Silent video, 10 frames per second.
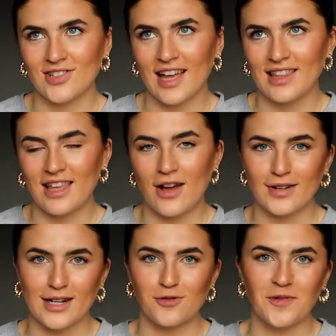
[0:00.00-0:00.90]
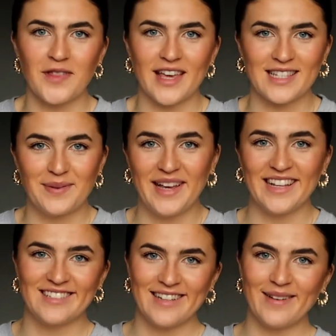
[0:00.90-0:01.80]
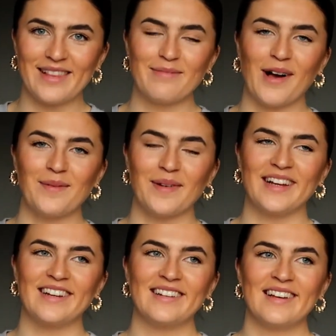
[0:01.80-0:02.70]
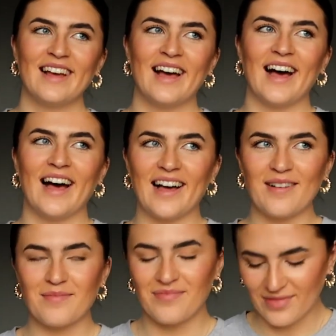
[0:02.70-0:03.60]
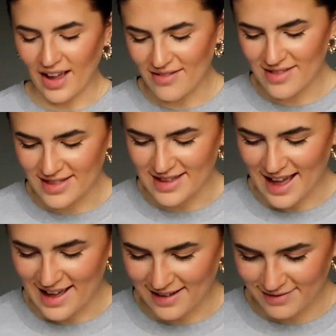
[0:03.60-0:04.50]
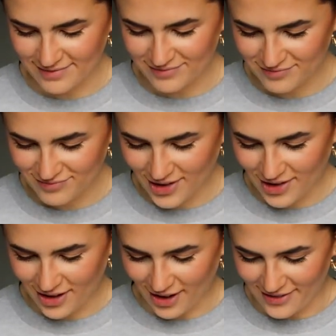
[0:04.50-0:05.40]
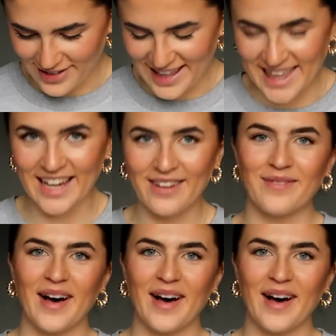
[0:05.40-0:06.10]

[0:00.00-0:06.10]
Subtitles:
just like the only normal things we can do at the moment. Other than that, Can't really think of